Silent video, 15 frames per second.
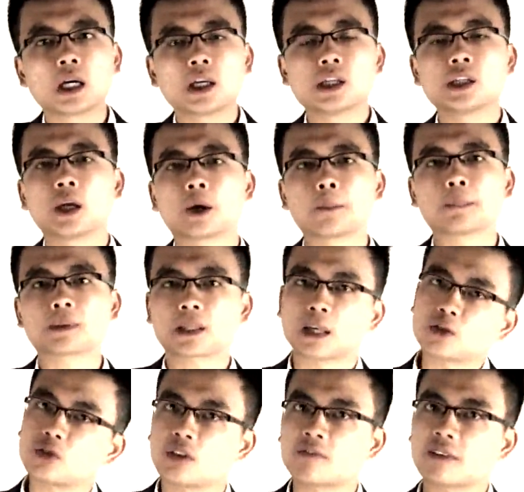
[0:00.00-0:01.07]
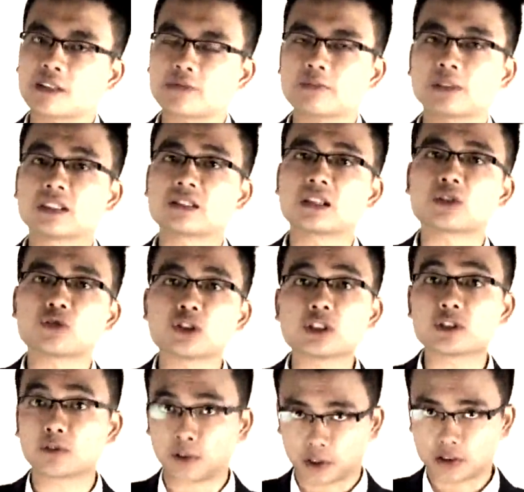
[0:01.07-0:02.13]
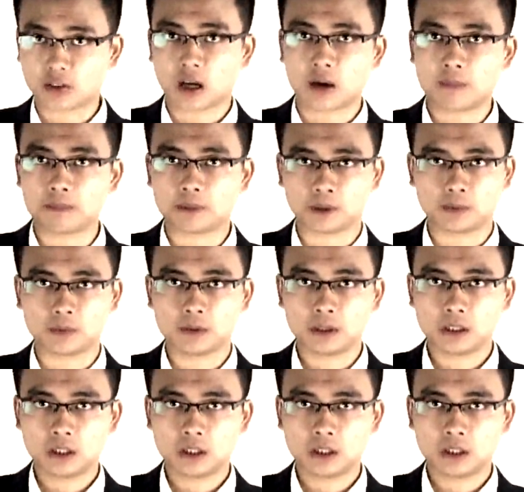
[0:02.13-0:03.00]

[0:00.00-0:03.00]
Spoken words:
potential investment decisions. For example,